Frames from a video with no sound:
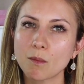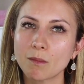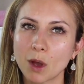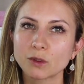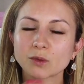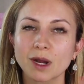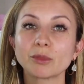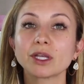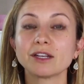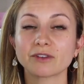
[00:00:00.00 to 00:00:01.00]
most when
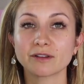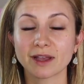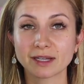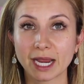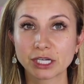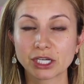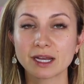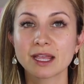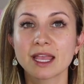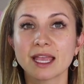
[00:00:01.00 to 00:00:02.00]
I'm looking for a
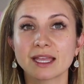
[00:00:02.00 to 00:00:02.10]
foundation,